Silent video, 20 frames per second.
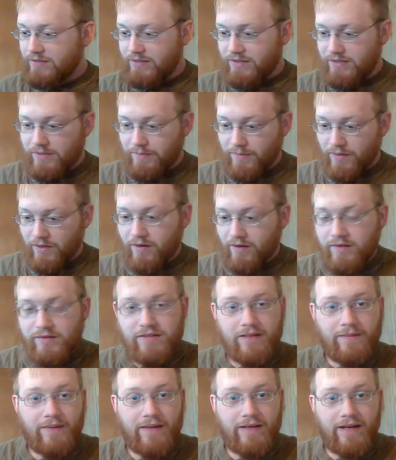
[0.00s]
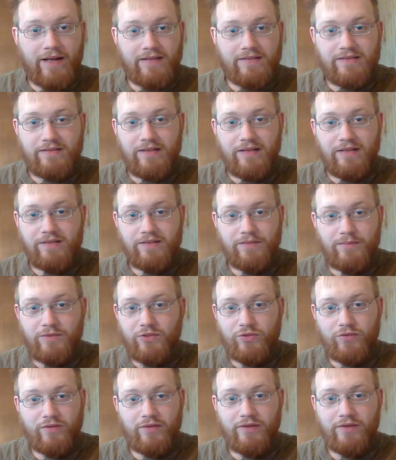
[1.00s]
to be honest, I mean, that's the
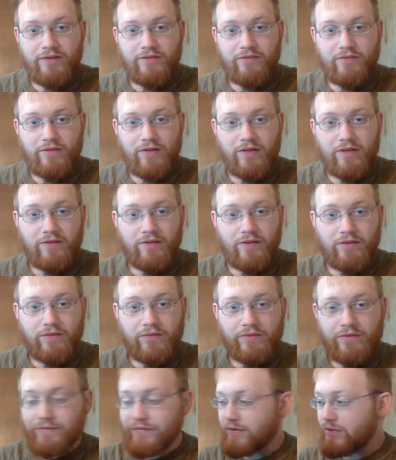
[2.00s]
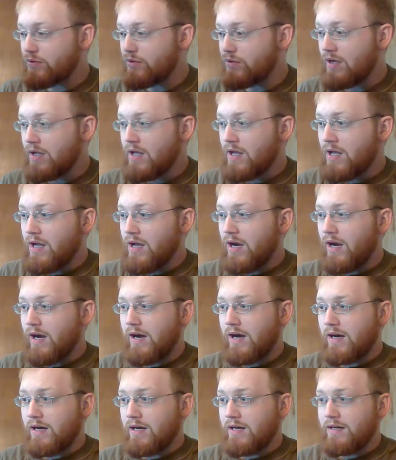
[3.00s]
majority of the review.
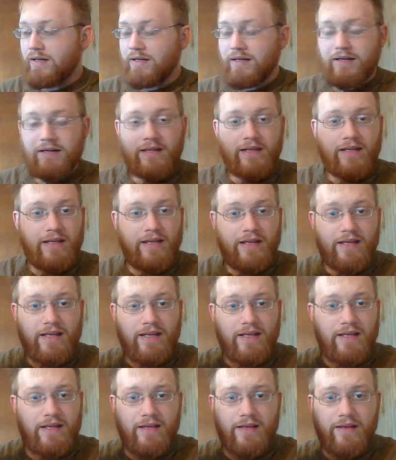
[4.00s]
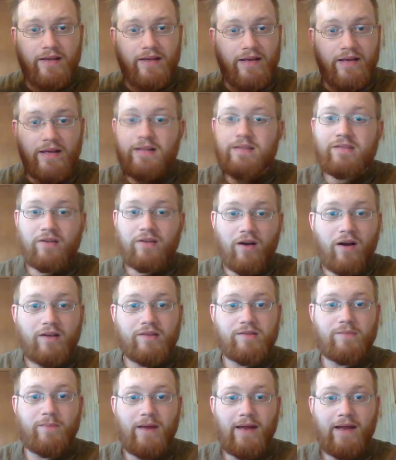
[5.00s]
It's an
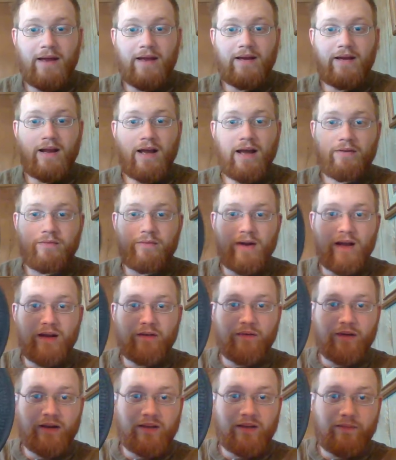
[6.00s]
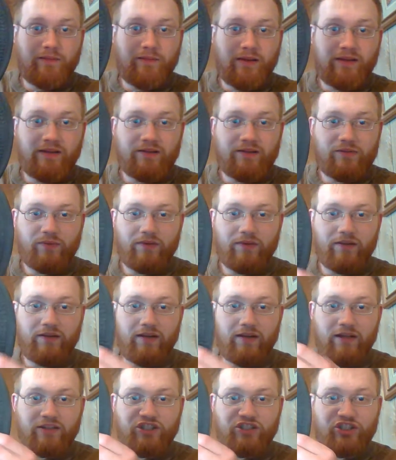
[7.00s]
awesome hat. I recommend this one.
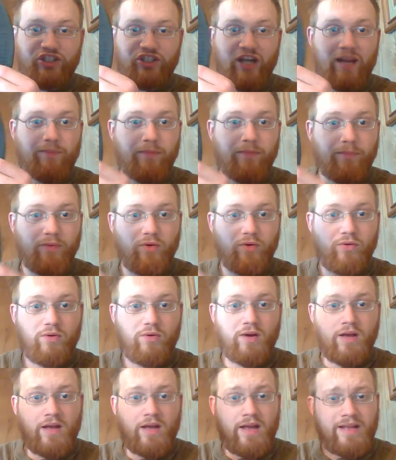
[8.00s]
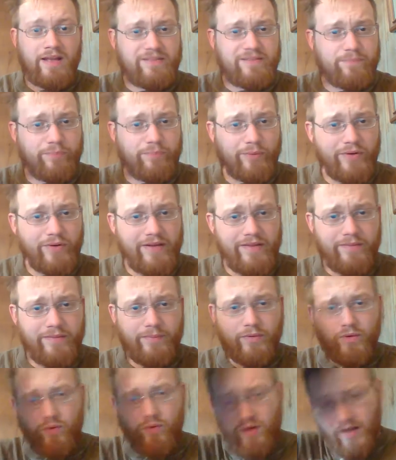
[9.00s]
It's shapeable. It's
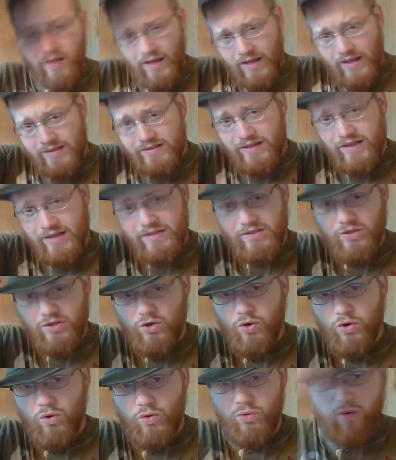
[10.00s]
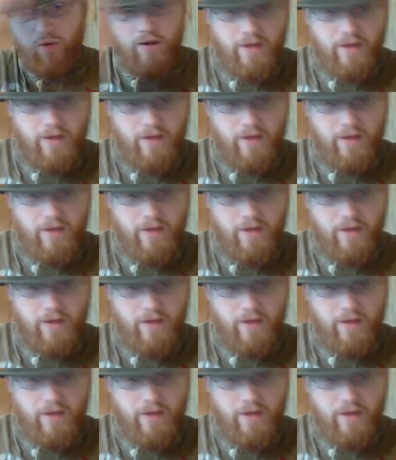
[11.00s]
breathable, it's nice and cool,